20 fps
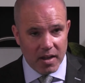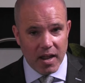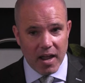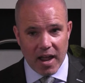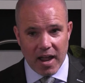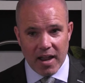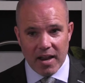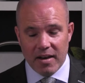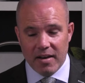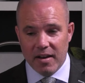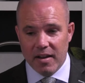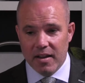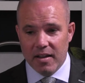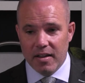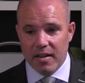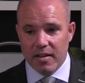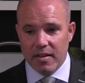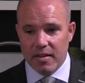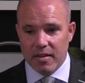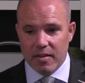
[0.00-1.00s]
And
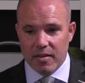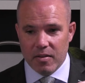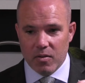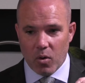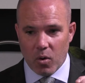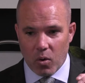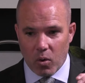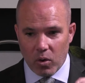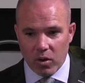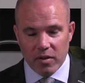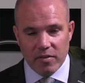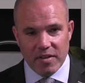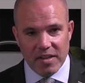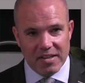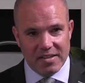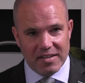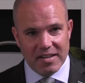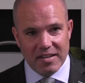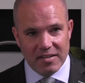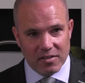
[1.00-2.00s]
all of these
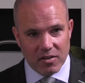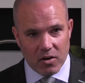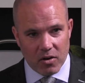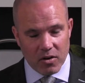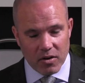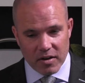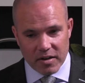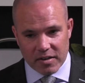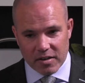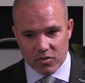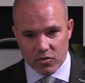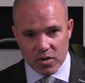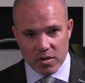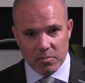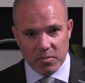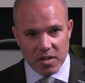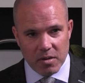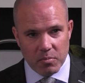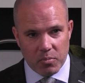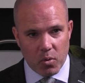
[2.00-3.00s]
things are
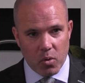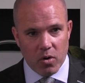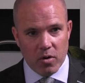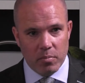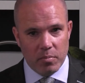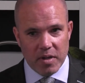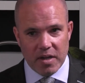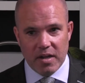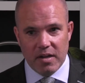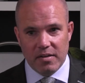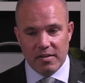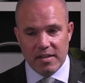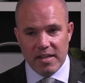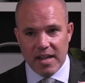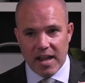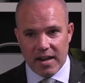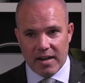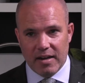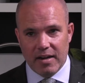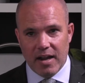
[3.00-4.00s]
extremely important because the
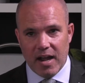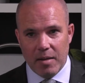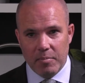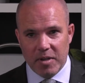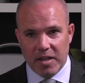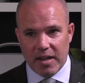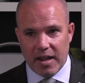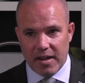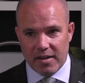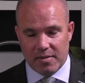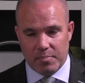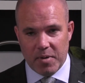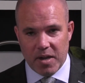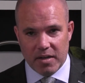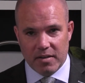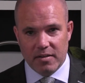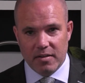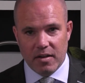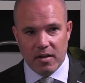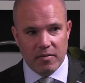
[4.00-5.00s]
economic
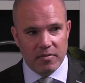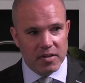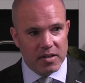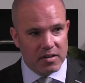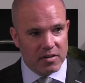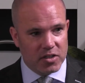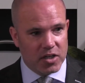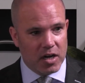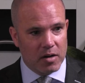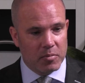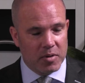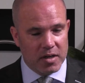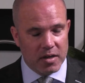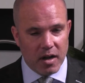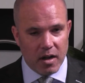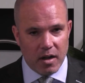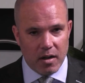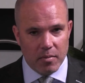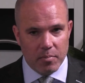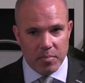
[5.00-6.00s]
aspect of these gentlemen
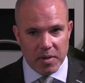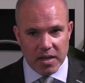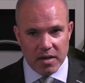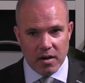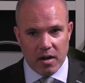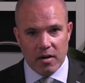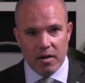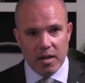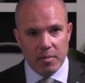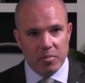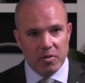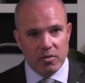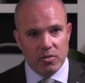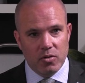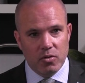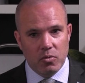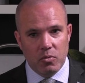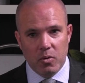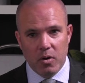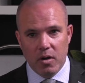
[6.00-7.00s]
being unable to